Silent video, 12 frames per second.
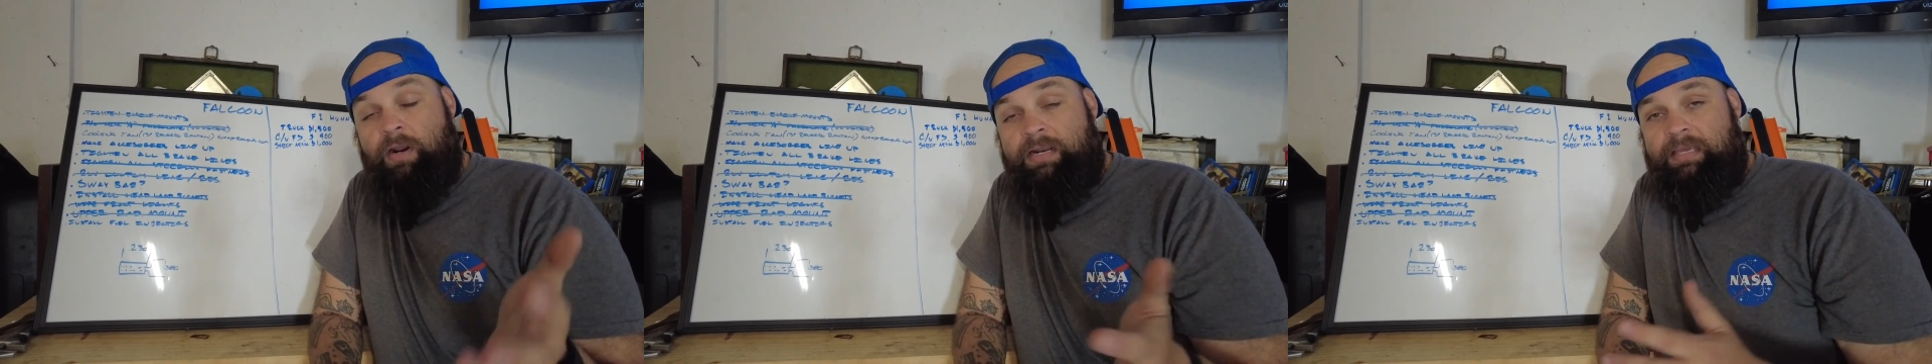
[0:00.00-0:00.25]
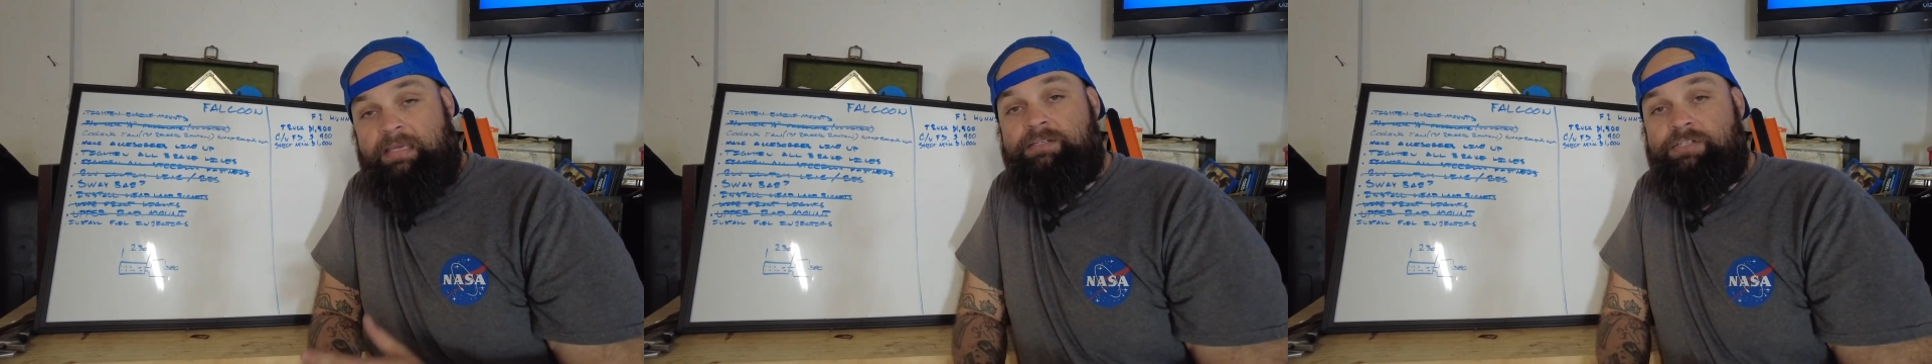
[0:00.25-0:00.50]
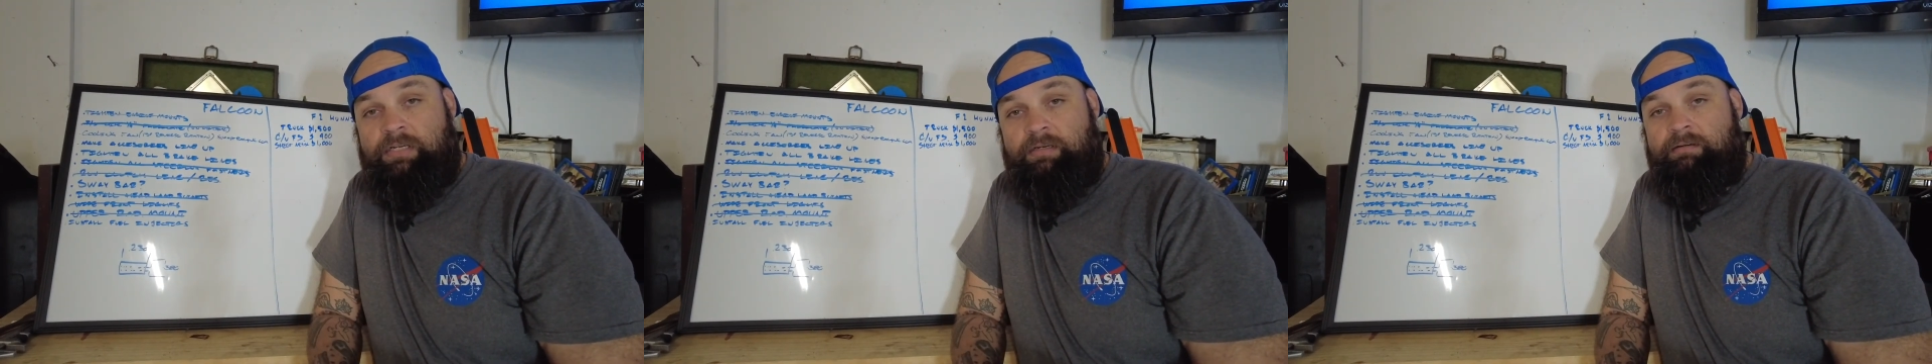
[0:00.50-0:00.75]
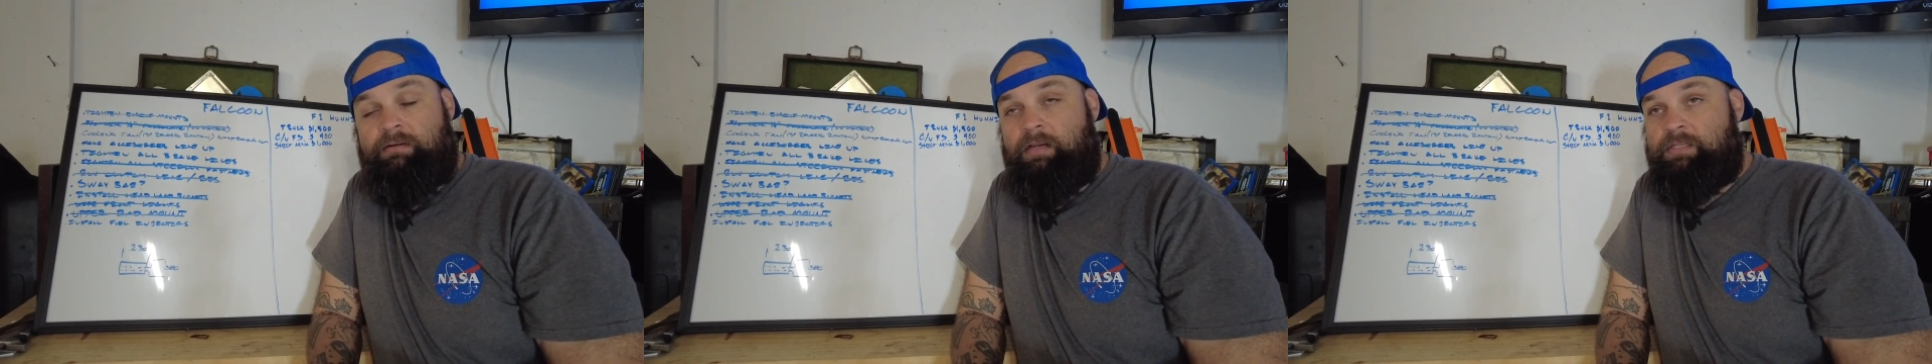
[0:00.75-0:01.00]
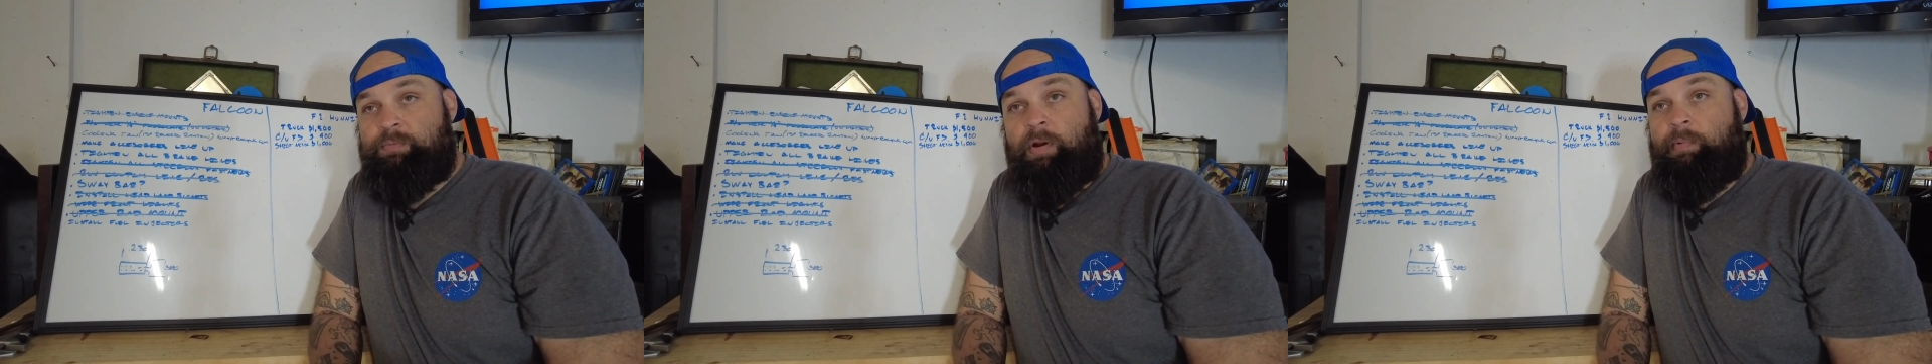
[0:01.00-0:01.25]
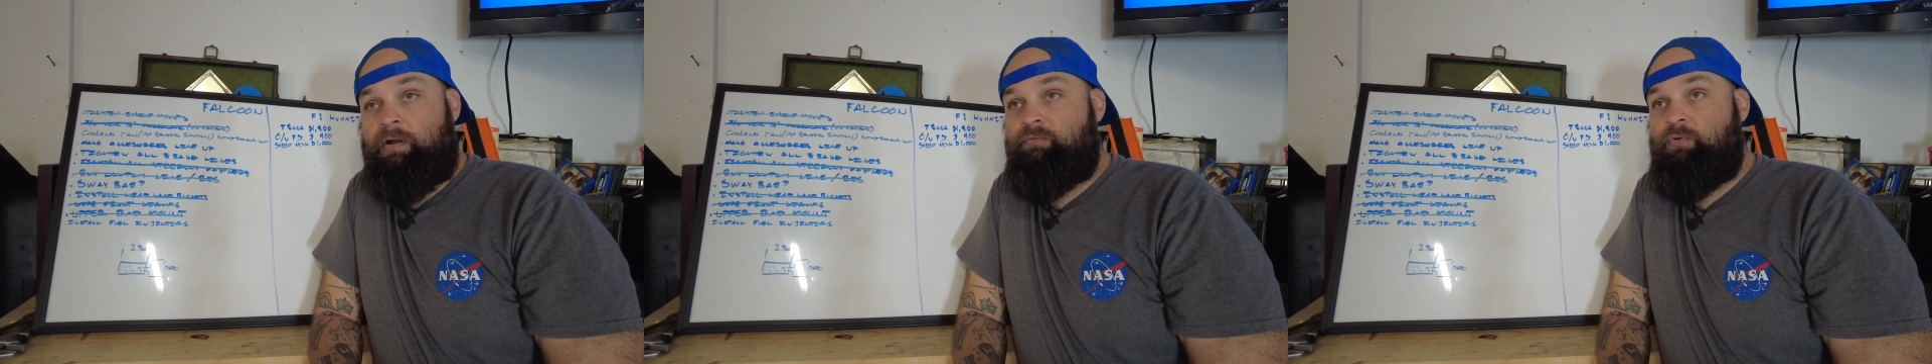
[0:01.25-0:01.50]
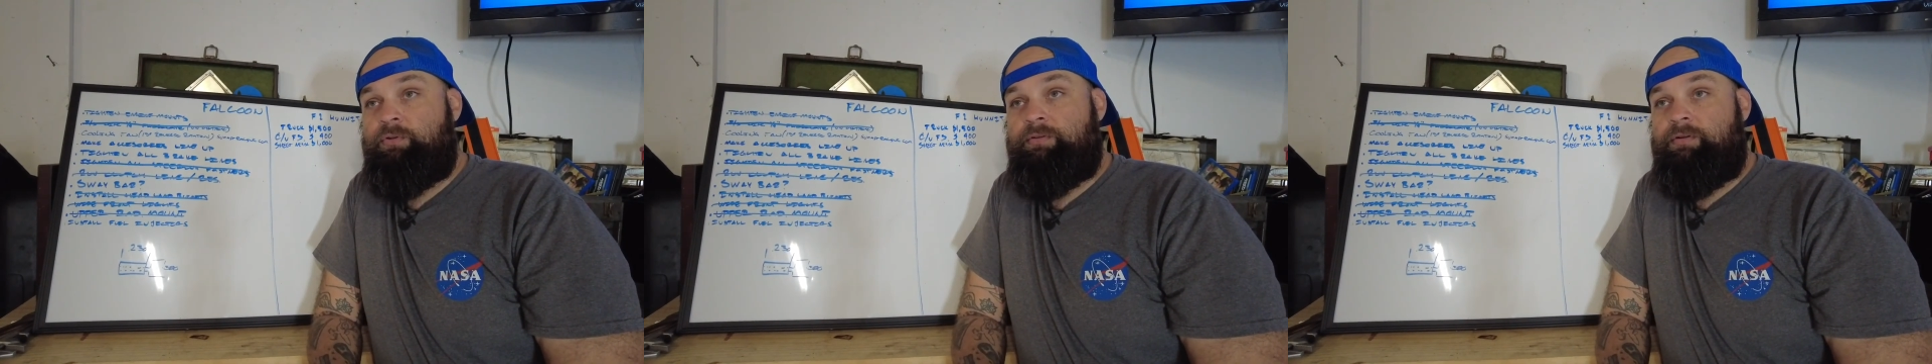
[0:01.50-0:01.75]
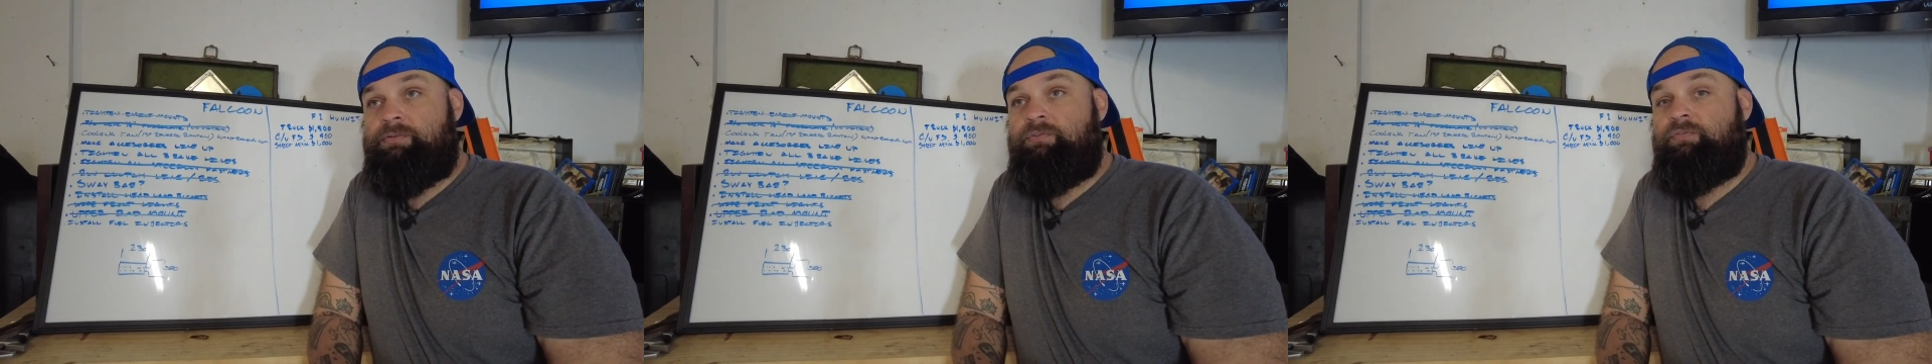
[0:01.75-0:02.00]
engine, a small block Ford
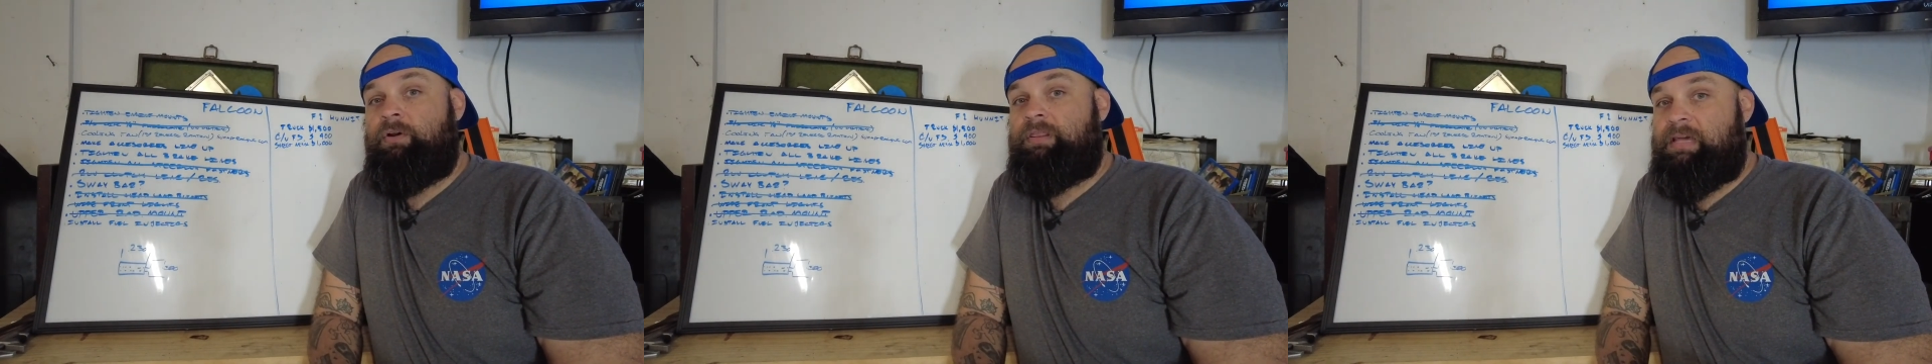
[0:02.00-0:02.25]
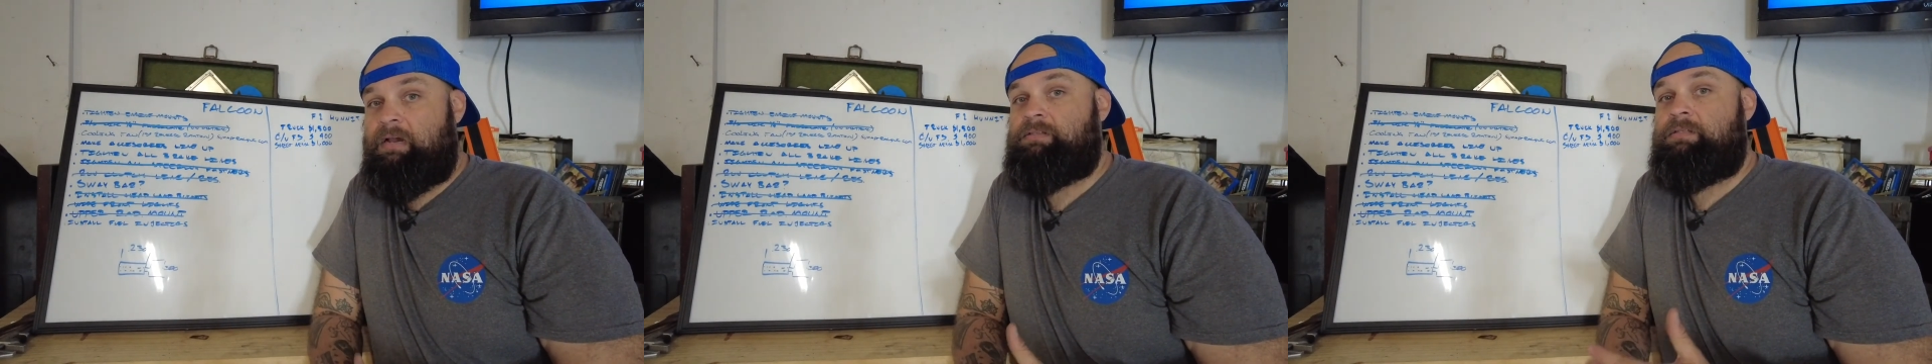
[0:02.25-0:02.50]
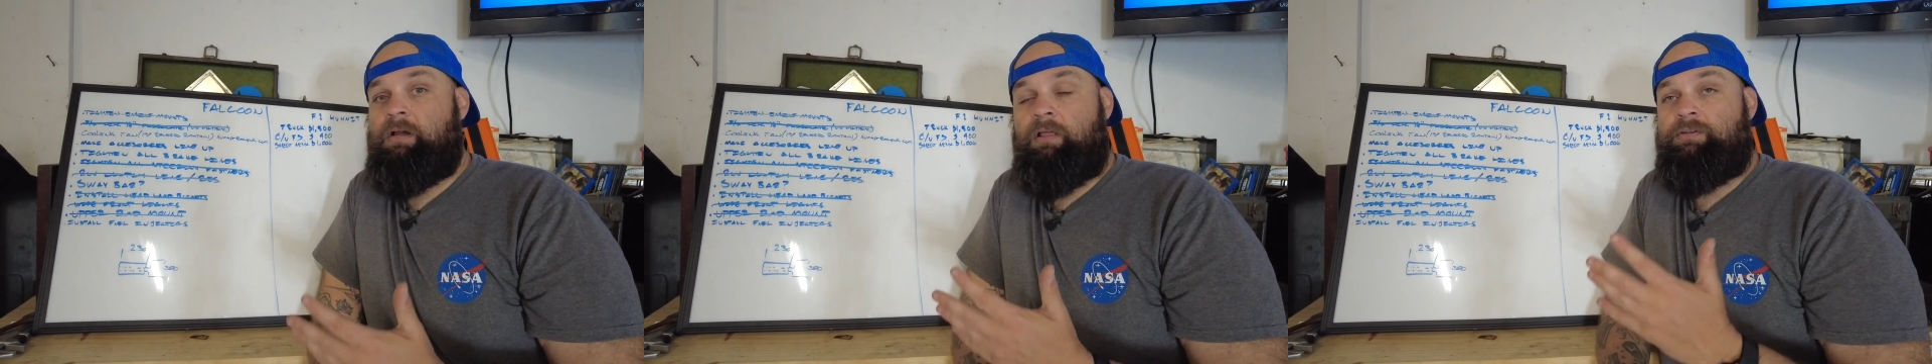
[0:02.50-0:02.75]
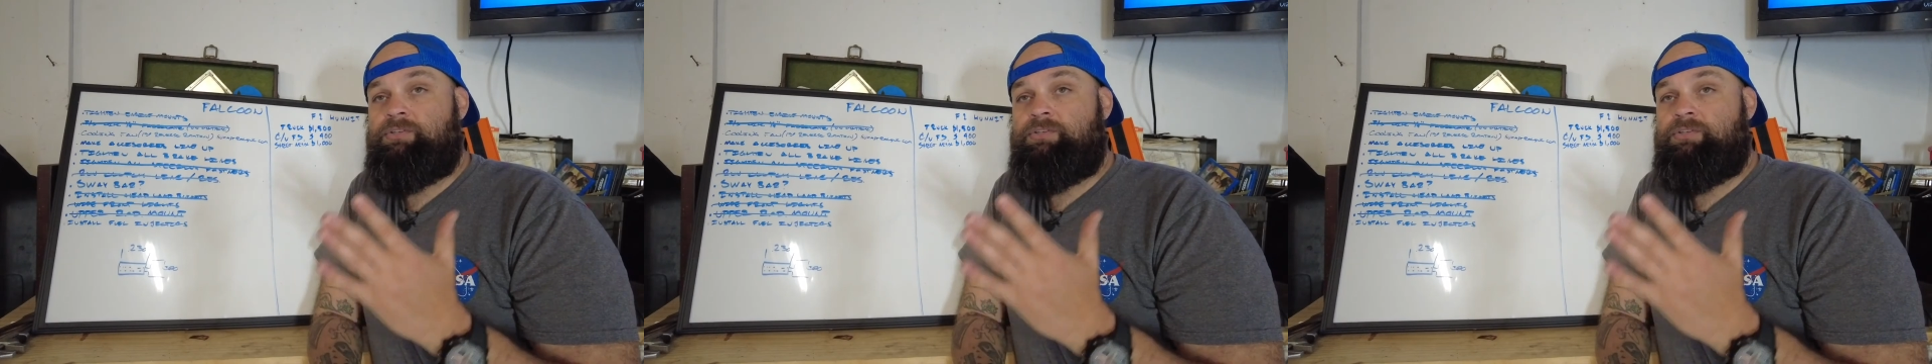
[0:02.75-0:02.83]
302 for $1,000.